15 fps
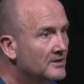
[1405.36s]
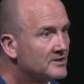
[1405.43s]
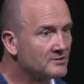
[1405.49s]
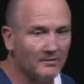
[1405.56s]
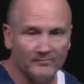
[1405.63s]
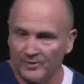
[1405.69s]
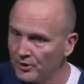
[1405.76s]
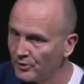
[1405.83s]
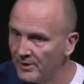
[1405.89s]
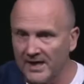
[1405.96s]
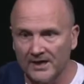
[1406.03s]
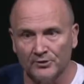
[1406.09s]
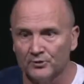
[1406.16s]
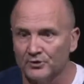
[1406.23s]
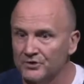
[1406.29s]
So I'm going to
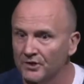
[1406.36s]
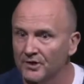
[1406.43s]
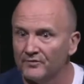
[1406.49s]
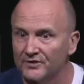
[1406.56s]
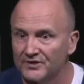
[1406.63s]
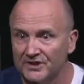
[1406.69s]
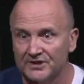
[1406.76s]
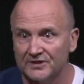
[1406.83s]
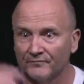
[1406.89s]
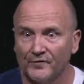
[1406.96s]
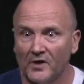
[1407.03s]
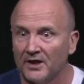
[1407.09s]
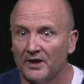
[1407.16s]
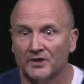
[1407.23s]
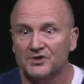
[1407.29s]
create new services. And
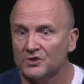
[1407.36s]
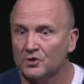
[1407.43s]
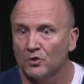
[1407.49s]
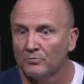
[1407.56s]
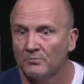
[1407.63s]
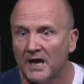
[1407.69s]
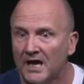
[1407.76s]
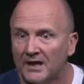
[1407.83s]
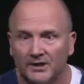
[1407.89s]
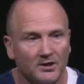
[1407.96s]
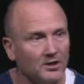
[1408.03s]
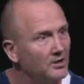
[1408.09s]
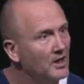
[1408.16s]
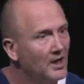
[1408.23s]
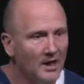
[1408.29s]
finally, I just call Mark and I
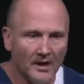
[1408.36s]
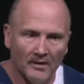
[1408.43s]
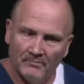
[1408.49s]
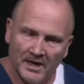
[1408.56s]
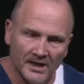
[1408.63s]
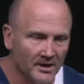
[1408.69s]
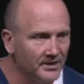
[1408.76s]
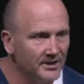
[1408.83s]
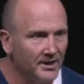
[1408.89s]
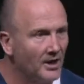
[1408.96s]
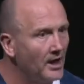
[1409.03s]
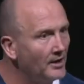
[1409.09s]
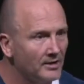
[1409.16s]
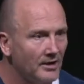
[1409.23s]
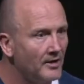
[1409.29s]
go, man,
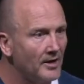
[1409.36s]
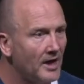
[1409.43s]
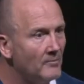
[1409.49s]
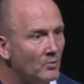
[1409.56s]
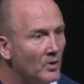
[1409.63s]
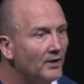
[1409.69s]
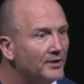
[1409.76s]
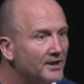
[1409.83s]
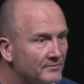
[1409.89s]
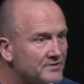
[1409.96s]
I'm worried.